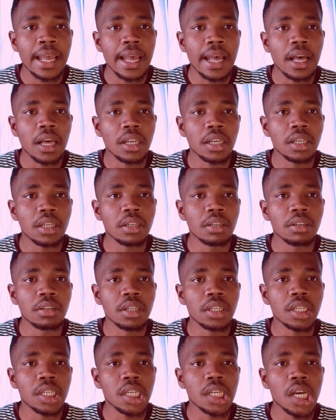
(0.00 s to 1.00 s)

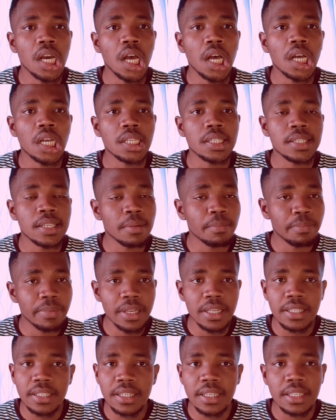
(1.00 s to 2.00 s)
and uh,
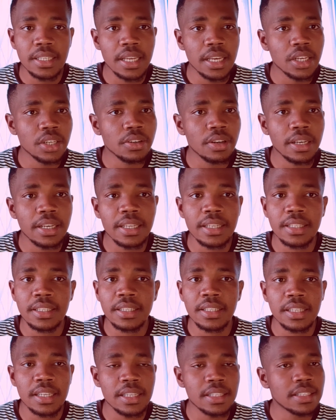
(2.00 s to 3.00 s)
simplicity actually
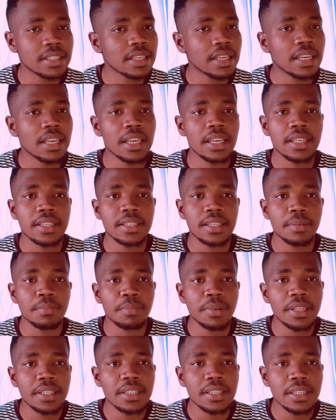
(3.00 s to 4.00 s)
is, is key
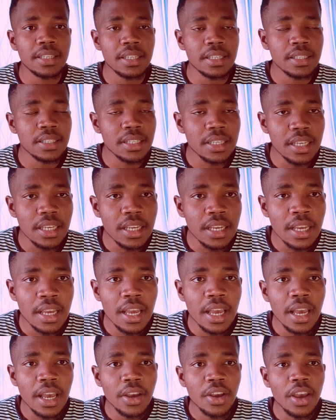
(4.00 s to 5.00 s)
simplicity is key you
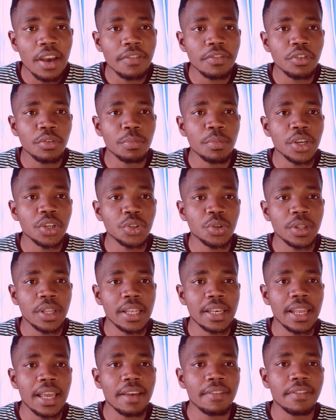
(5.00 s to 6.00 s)
have to make sure that
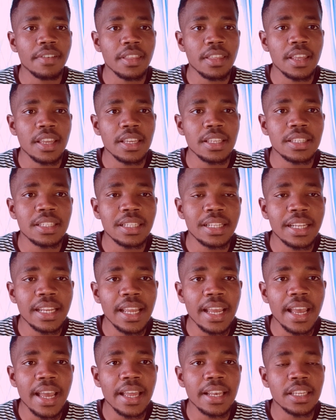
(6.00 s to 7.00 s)
everything is
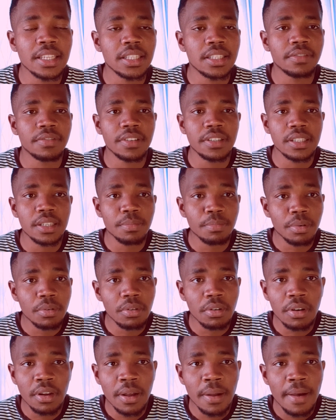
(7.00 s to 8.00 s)
clear and it's visible